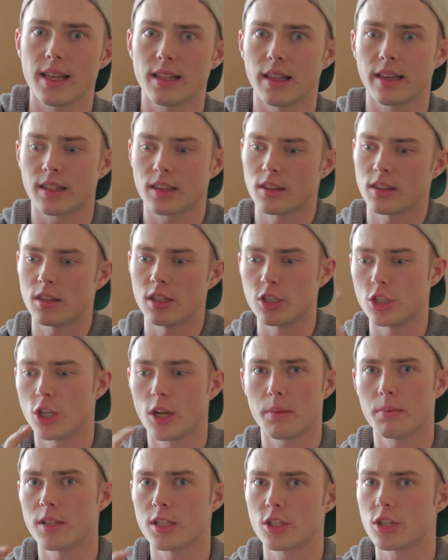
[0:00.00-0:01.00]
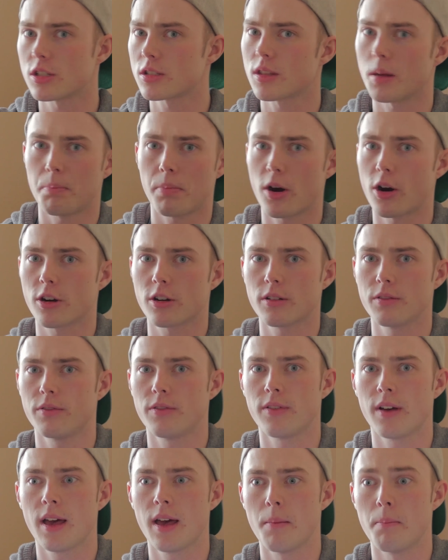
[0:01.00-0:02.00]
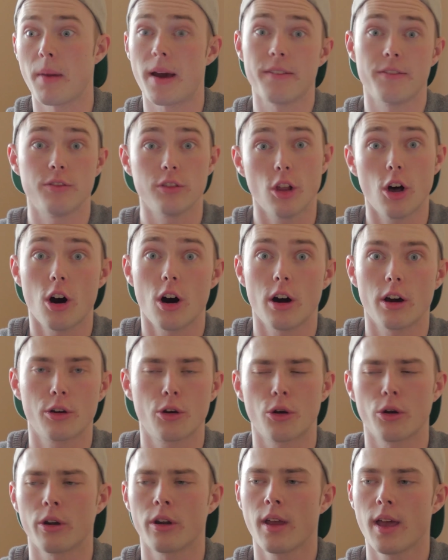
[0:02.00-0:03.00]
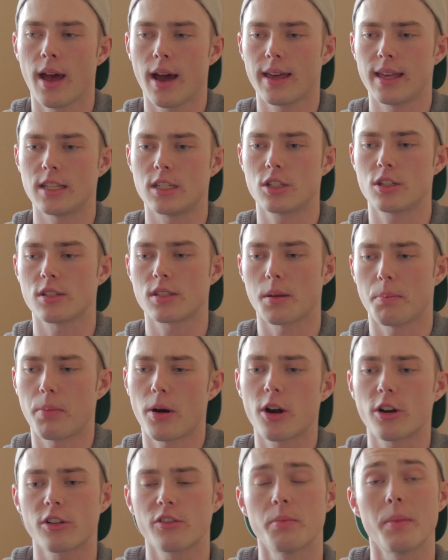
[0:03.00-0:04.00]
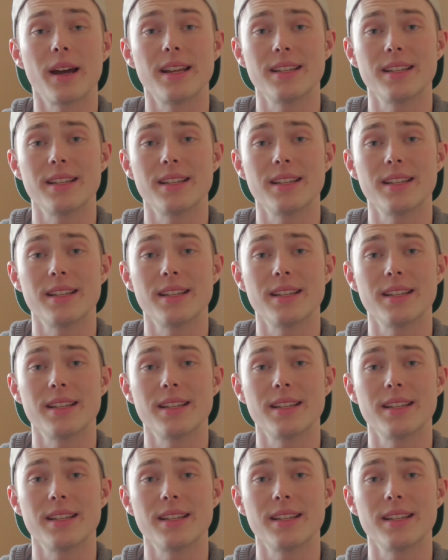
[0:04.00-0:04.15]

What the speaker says: like the gym is just a part of my vlog or it's just a part of my